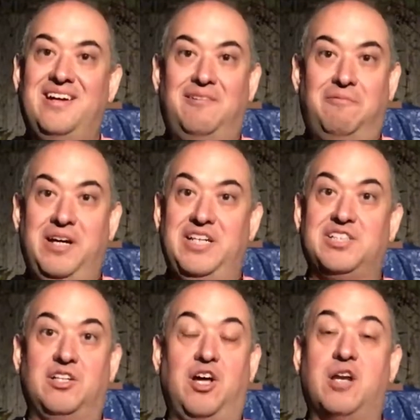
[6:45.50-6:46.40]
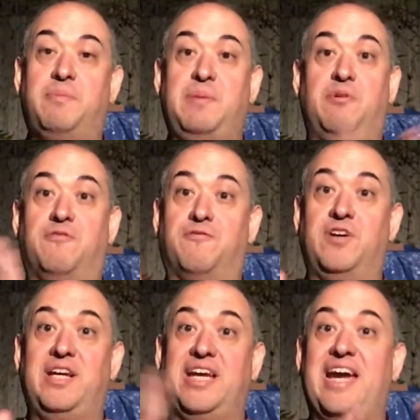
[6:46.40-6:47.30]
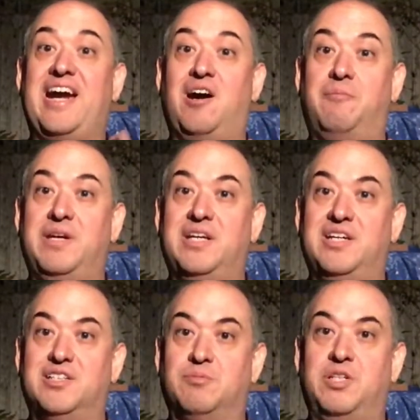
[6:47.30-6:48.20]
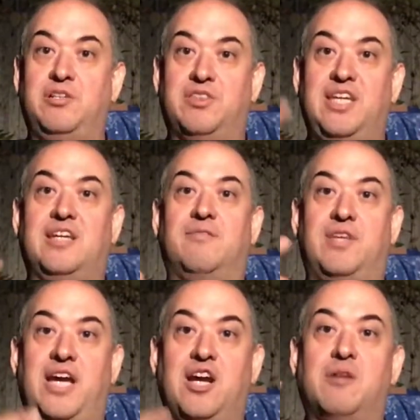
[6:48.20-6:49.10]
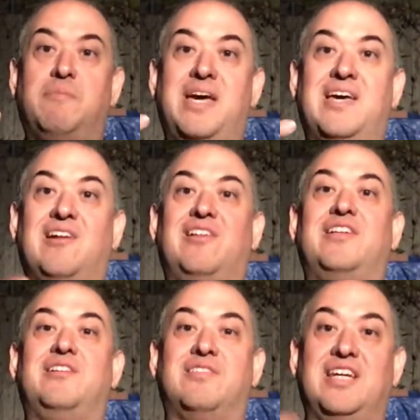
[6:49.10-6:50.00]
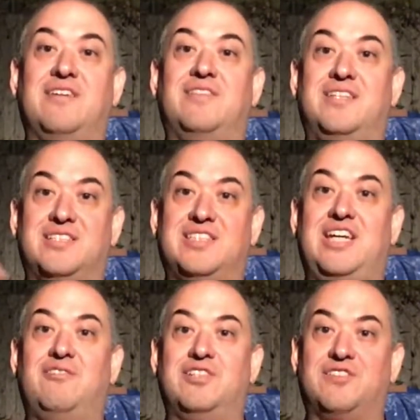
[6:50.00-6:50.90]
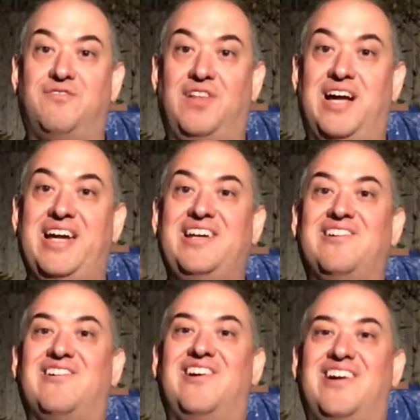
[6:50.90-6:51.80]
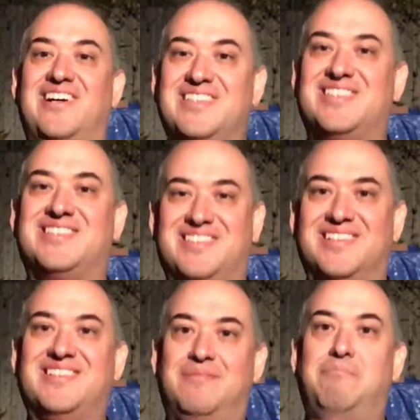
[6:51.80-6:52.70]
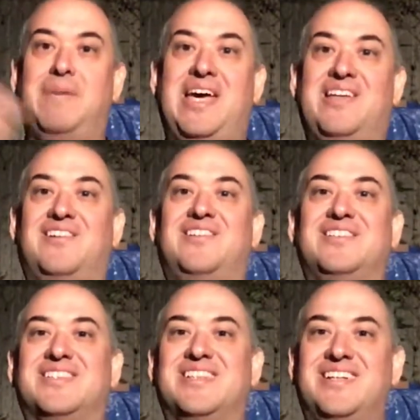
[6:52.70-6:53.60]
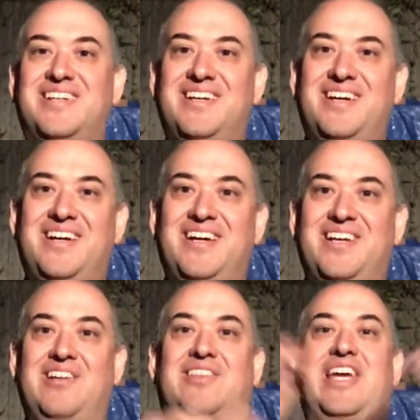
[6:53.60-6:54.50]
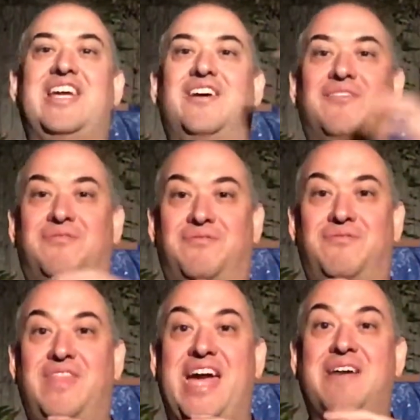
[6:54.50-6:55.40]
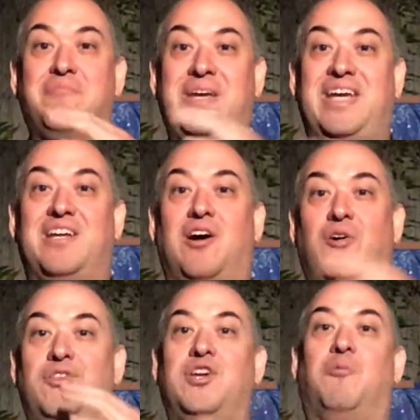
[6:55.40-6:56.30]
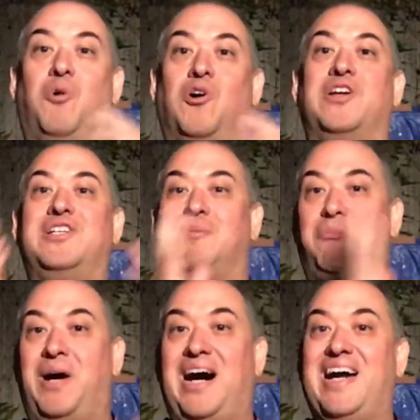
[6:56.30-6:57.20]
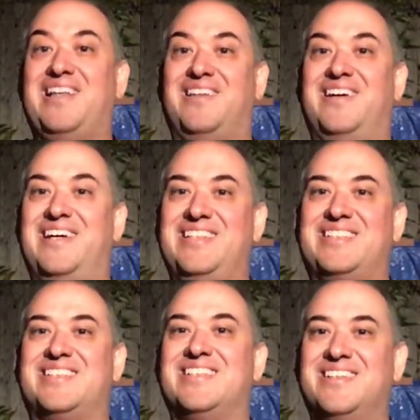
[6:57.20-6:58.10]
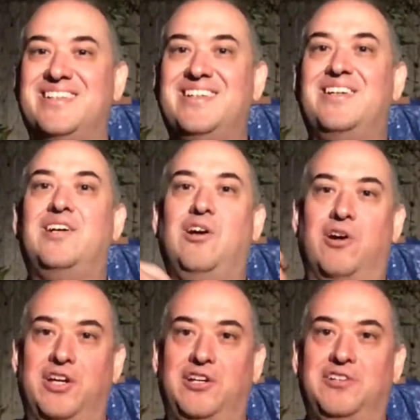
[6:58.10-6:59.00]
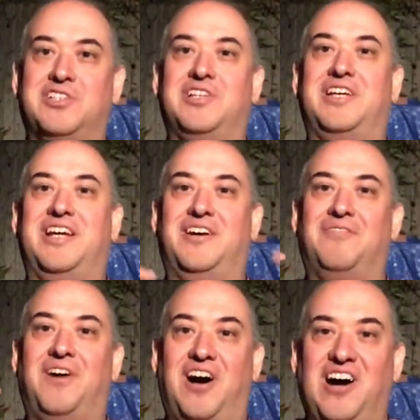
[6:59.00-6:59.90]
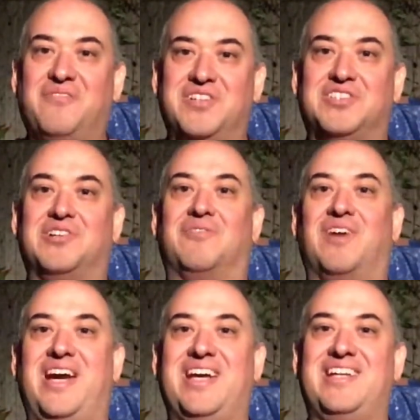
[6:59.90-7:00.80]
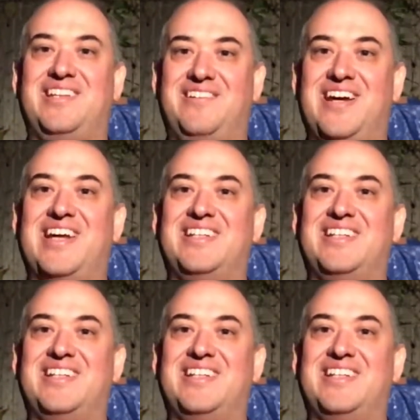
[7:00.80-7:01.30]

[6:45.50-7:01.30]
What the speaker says: which a lot of people freak out because when you think of the air medal and you think of the Distinguished Flying Cross medals, you think of that being only awarded to pilots who are usually of officer rank in the United